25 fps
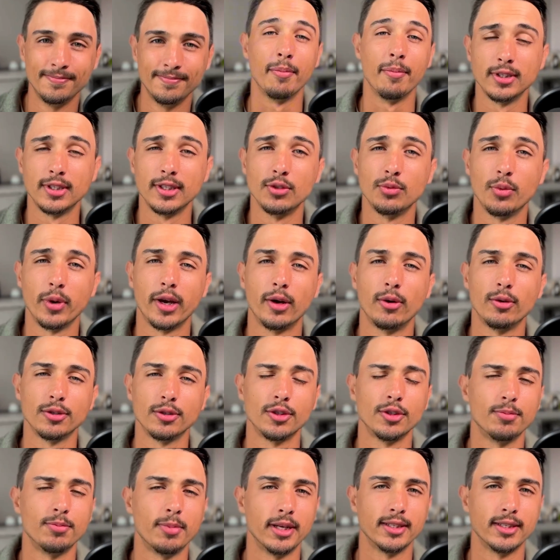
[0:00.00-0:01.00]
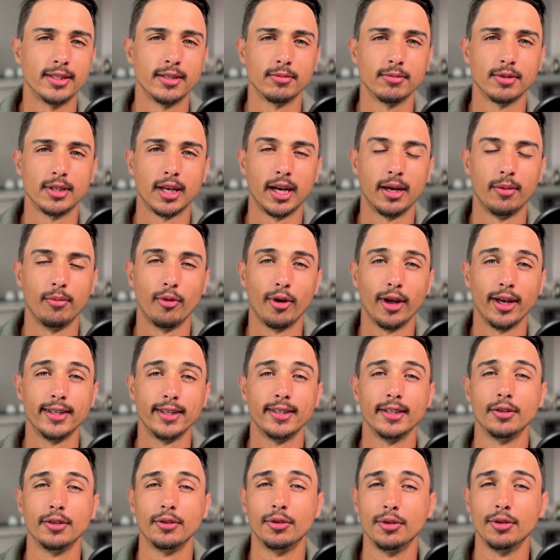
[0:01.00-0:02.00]
This is where I also spend some time
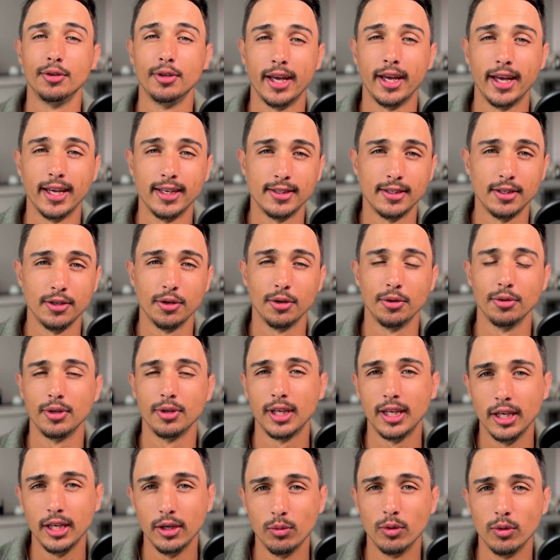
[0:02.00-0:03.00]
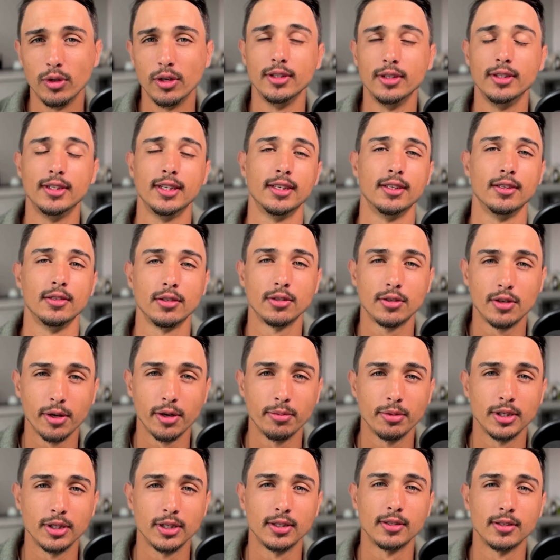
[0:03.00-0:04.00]
writing good SEO keywords and
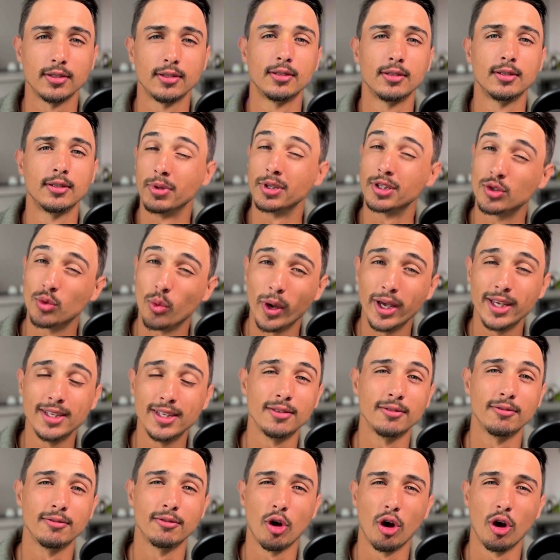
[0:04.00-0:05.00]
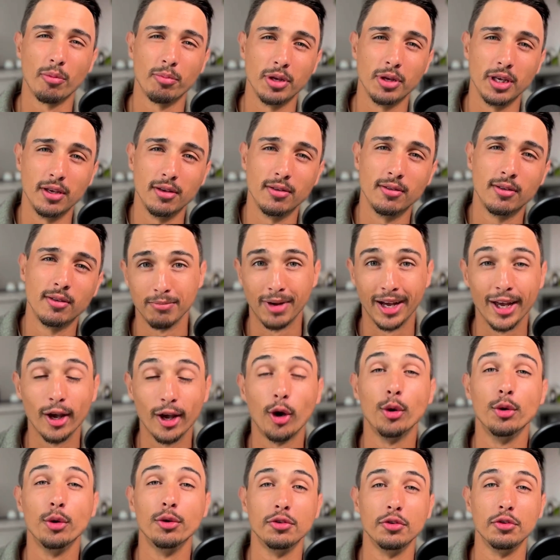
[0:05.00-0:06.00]
descriptions, persuasive copy, my
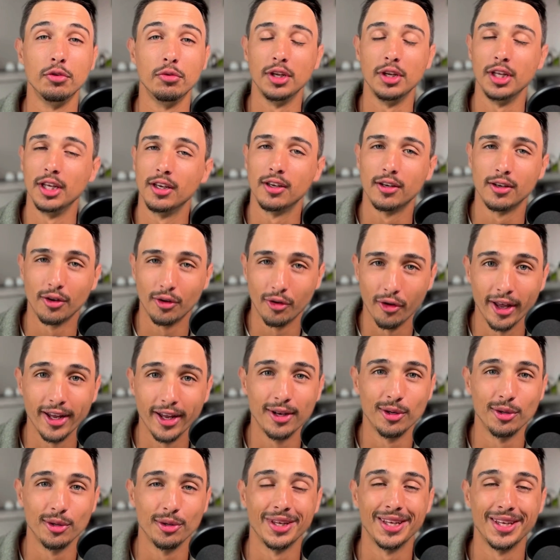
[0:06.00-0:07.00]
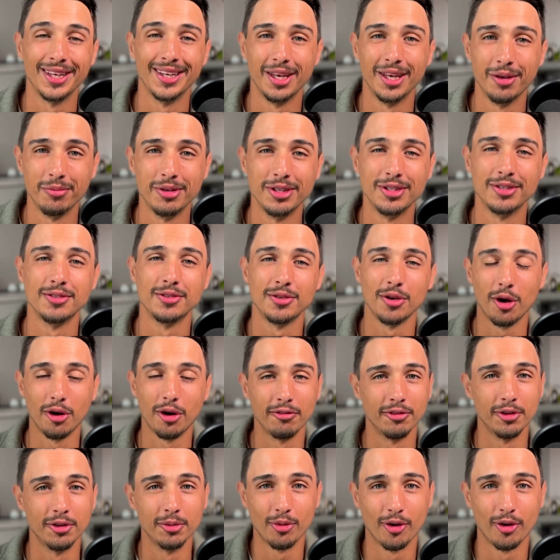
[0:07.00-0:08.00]
own unique, great looking images
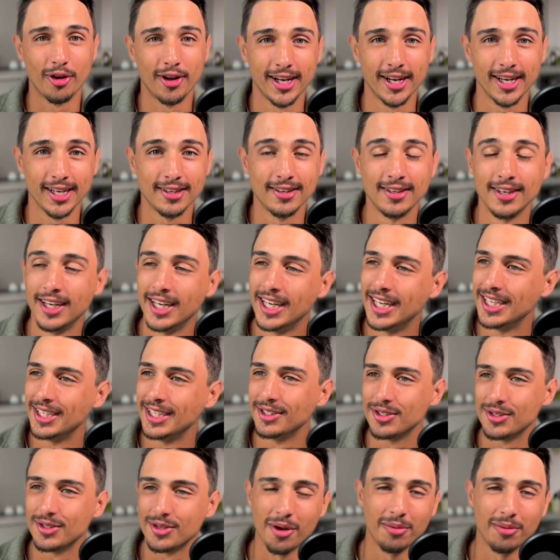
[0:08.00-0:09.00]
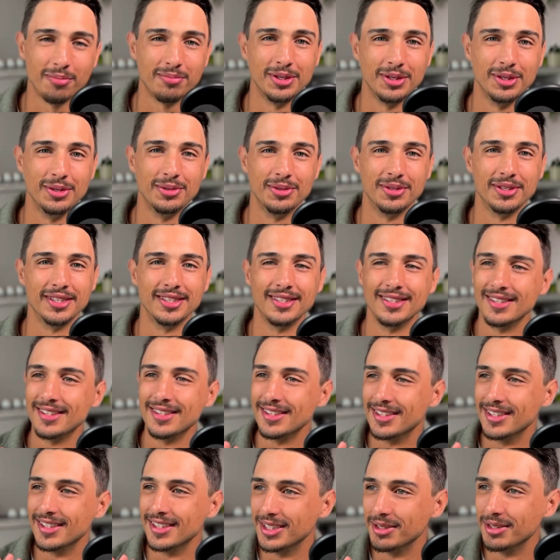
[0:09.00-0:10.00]
of the product. Stop using
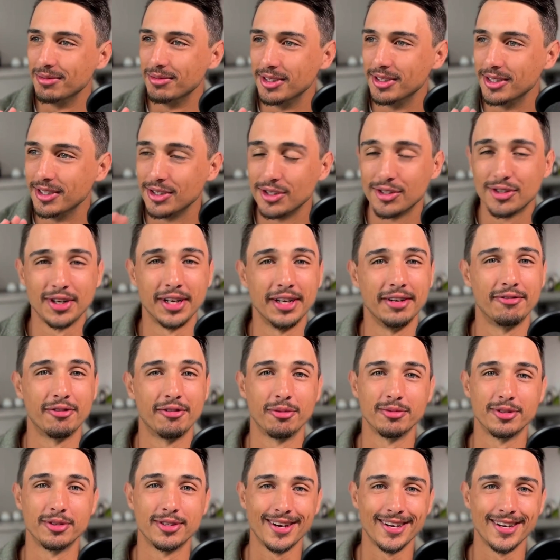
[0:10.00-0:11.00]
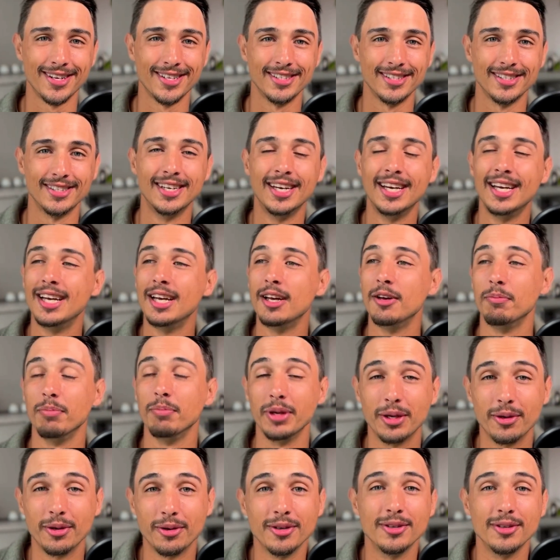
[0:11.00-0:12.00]
the images straight from China,
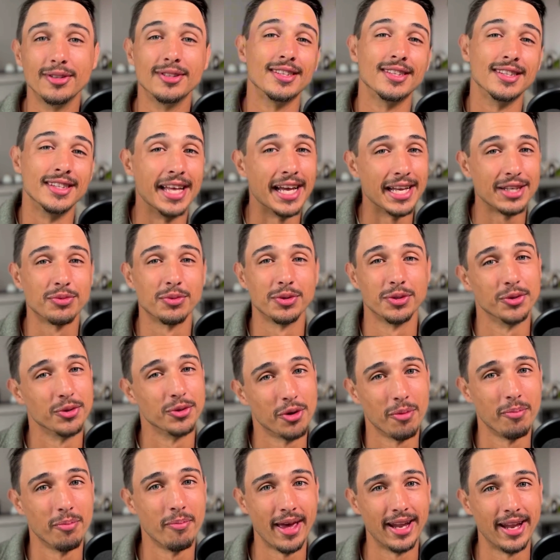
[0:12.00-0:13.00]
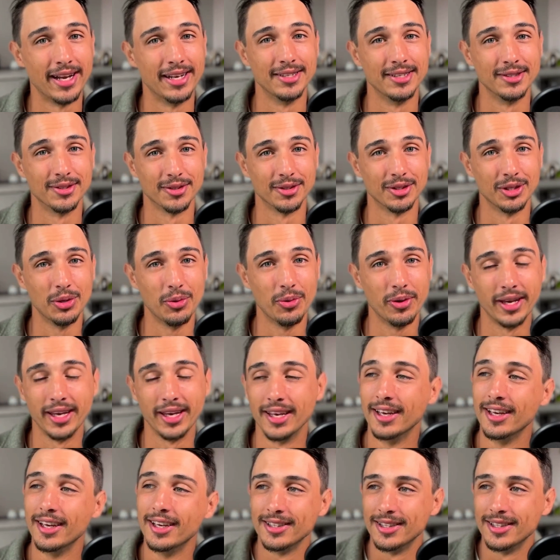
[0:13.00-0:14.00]
because that's what your competitors are
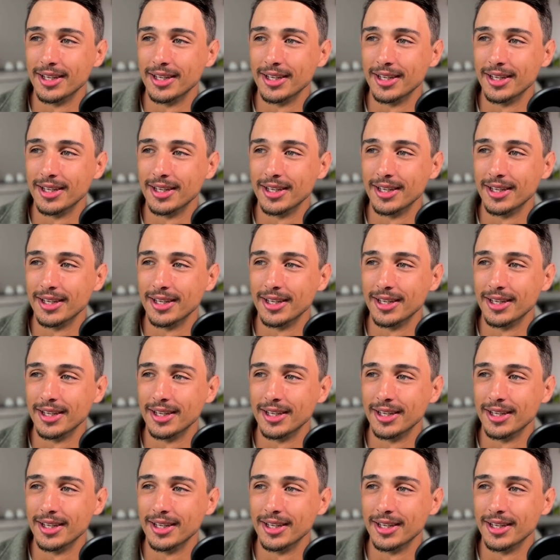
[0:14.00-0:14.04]
doing.